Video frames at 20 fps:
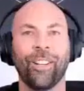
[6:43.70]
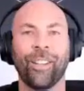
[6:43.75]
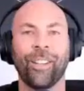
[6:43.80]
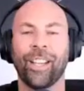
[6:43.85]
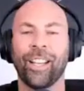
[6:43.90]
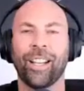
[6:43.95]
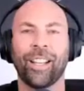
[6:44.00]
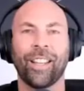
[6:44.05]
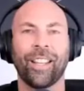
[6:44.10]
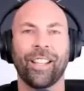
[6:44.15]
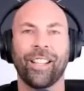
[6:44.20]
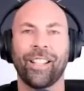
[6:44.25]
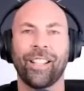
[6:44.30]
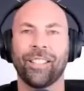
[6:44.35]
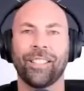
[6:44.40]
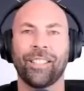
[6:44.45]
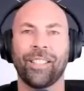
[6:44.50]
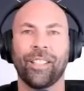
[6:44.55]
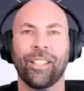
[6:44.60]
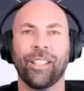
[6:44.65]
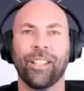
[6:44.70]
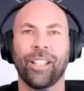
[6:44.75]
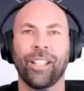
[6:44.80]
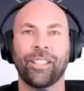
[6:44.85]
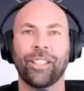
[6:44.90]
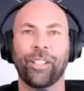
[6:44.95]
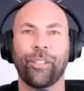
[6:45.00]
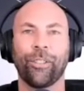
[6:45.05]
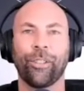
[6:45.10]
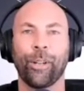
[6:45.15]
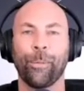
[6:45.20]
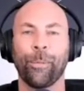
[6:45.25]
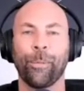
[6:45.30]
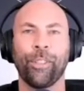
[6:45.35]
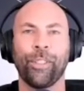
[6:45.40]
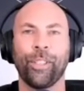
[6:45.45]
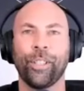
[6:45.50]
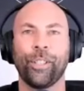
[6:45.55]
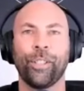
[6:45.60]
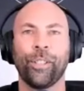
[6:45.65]
yeah, that's incredible.
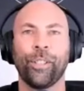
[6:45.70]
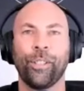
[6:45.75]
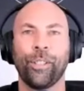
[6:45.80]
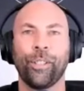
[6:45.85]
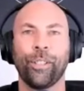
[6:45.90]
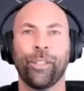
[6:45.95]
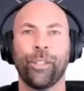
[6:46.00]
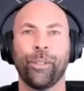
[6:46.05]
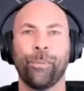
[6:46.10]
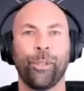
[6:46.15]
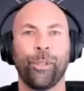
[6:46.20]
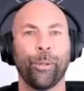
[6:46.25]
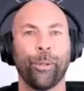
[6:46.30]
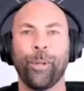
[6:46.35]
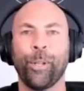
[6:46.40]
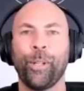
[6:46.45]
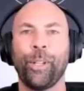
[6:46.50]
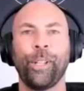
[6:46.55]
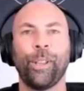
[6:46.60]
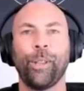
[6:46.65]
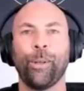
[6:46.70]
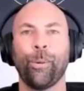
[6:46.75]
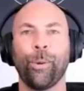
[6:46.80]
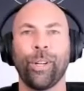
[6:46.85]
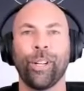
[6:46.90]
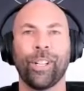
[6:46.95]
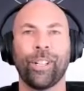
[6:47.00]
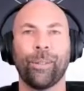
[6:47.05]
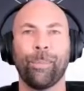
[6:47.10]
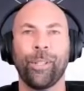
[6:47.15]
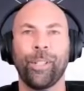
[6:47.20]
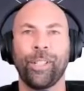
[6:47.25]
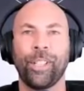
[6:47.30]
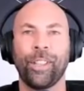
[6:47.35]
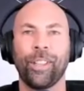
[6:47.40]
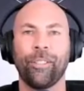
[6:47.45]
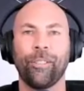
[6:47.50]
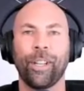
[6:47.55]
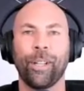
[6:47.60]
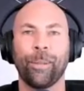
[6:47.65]
You're putting in the work, putting
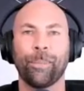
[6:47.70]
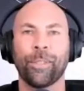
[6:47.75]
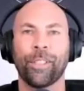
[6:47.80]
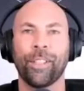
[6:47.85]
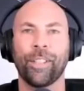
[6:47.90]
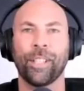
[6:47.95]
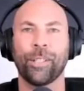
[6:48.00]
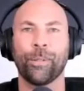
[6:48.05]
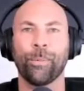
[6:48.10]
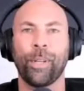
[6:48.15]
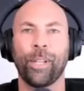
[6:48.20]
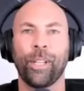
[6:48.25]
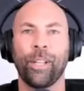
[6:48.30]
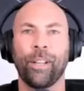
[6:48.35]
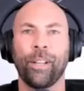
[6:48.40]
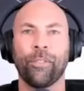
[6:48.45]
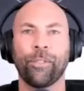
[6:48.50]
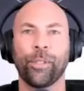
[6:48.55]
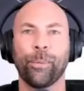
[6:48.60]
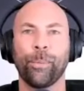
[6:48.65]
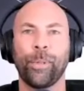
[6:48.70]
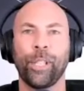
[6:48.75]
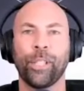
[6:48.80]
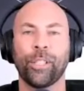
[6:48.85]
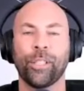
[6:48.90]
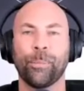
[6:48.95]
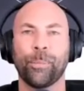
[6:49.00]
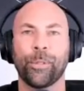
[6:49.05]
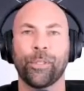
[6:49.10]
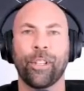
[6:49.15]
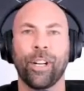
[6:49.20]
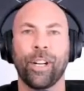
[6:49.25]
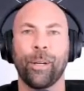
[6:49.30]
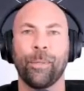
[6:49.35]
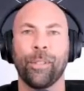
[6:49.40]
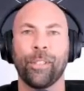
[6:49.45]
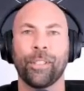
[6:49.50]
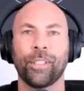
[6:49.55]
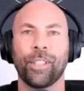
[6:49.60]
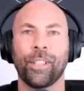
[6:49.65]
in the reps, and that's why you have so many
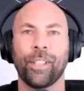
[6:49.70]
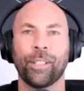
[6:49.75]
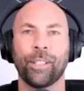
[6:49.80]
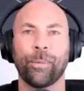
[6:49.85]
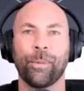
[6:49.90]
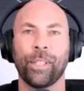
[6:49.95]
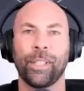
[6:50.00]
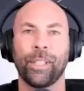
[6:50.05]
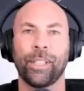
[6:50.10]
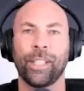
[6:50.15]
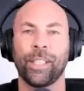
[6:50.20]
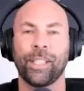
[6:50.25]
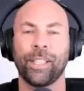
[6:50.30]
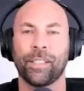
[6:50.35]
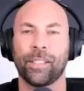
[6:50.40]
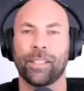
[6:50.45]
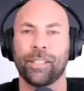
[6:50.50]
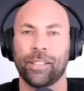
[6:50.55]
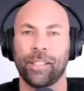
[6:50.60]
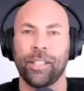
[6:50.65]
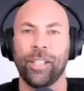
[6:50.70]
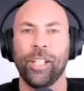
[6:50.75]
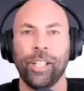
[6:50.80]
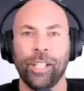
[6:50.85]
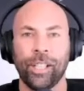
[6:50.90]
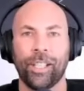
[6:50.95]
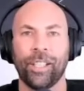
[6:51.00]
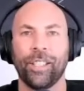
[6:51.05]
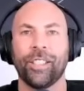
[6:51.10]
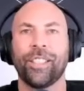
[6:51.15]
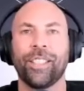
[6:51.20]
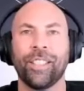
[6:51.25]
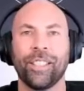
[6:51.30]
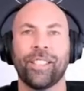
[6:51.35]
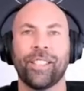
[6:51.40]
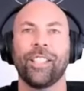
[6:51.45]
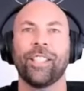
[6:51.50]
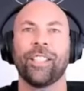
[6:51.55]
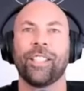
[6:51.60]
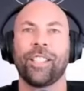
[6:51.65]
subscribers. And that's what it takes is
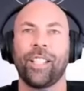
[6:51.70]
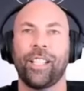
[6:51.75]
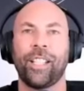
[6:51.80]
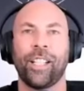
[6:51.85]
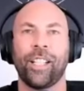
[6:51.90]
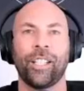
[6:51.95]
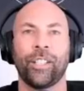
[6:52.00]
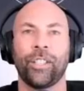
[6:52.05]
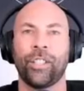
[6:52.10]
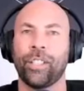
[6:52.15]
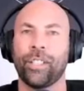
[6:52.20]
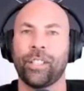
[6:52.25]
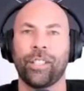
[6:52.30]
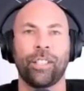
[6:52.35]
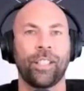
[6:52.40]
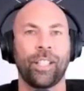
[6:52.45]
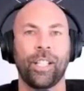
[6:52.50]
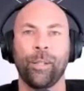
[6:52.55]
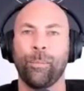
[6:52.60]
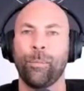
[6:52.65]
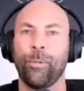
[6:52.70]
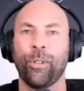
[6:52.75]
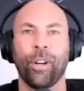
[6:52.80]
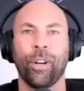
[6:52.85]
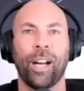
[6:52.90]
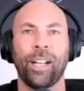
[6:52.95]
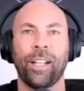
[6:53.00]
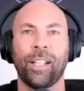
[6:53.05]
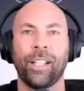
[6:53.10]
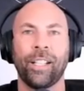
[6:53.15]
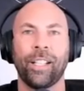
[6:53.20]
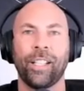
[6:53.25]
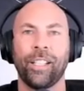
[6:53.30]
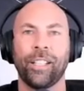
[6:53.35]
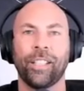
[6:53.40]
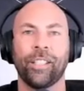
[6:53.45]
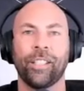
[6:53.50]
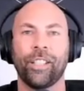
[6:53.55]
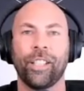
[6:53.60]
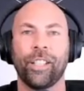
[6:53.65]
consistency and just keep grinding
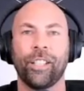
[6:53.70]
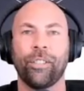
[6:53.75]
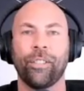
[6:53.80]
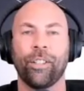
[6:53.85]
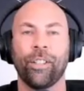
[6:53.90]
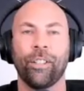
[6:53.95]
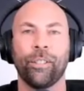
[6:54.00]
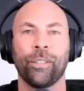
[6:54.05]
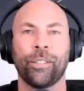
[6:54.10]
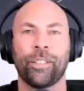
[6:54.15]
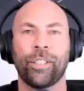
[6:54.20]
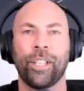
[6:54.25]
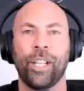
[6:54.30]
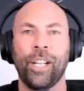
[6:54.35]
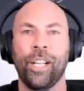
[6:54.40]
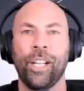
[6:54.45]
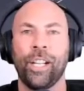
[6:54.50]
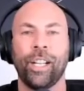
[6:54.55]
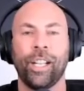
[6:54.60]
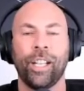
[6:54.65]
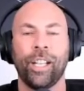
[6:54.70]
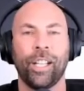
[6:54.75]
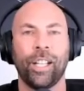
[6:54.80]
until it grows. And